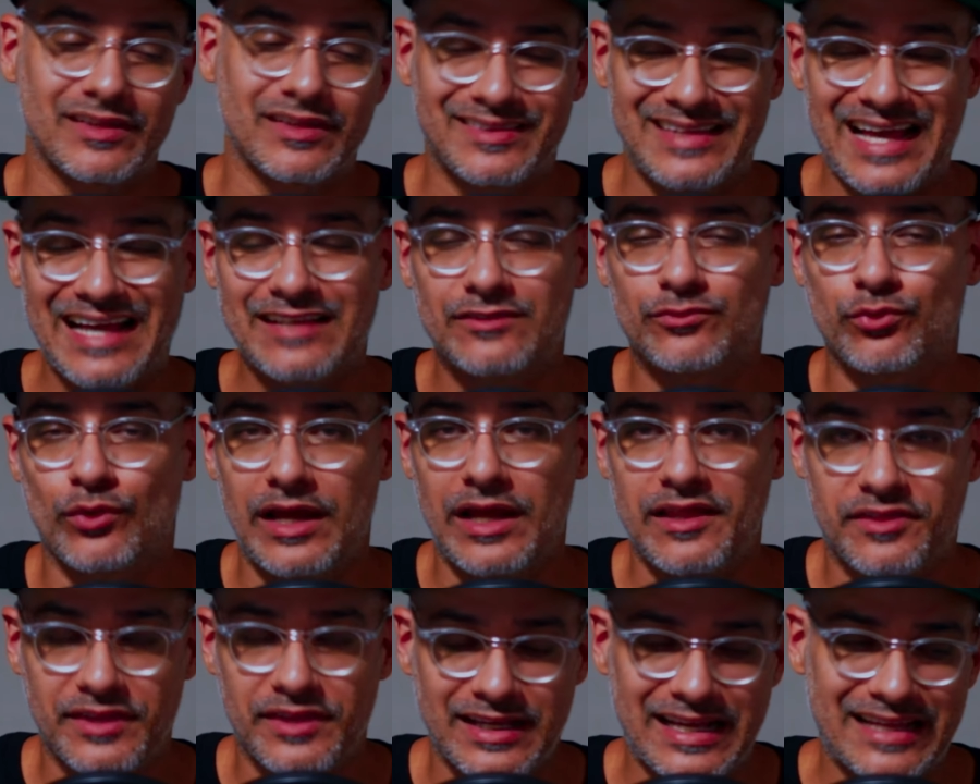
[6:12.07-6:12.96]
that's what i
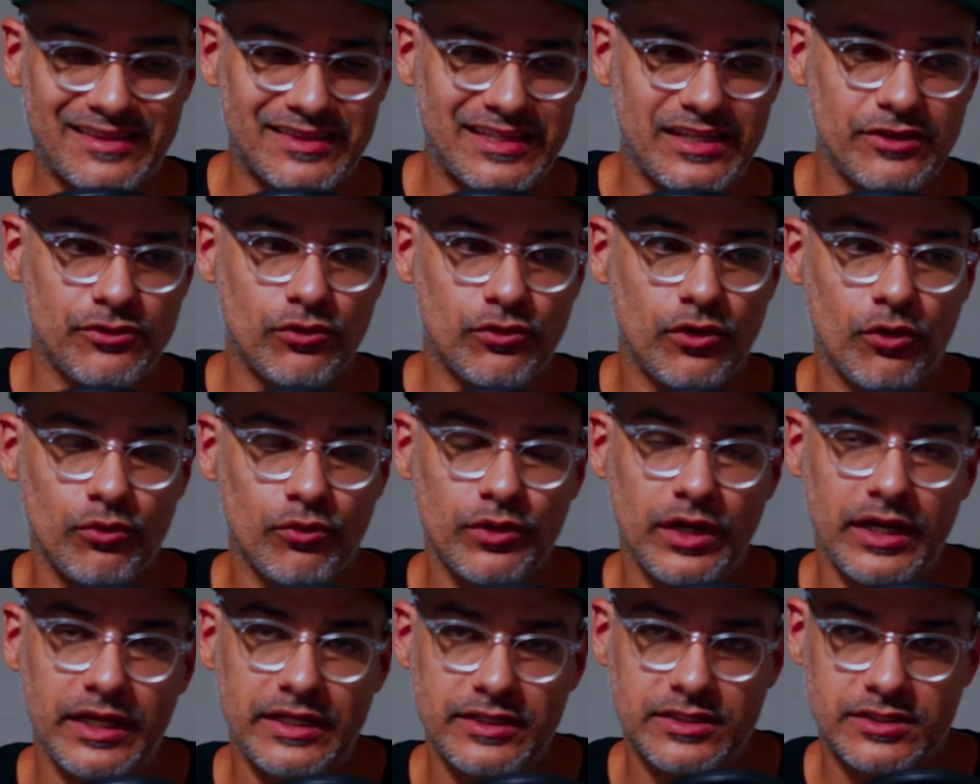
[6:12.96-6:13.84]
think i think you go
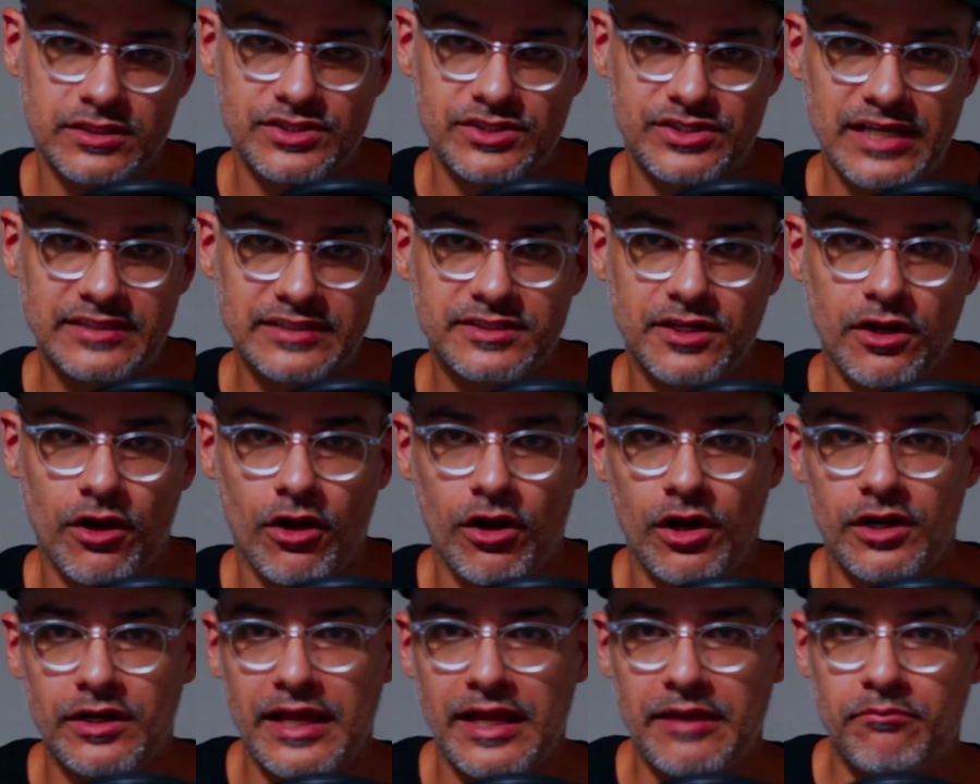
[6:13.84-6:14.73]
into jesse
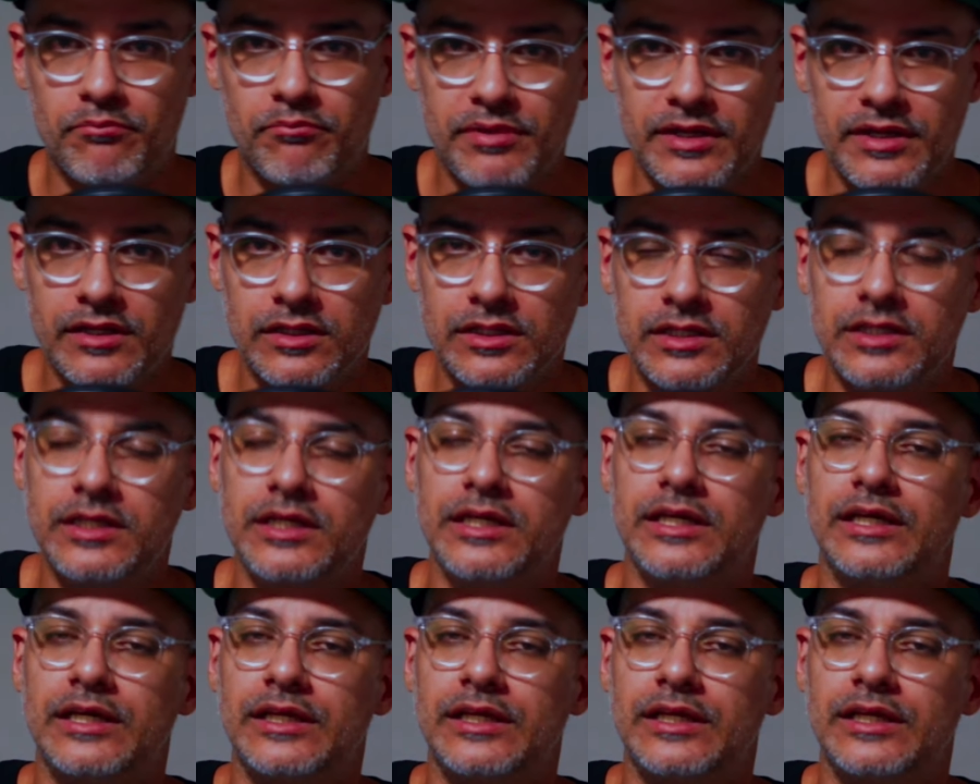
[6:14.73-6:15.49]
hart and Billy,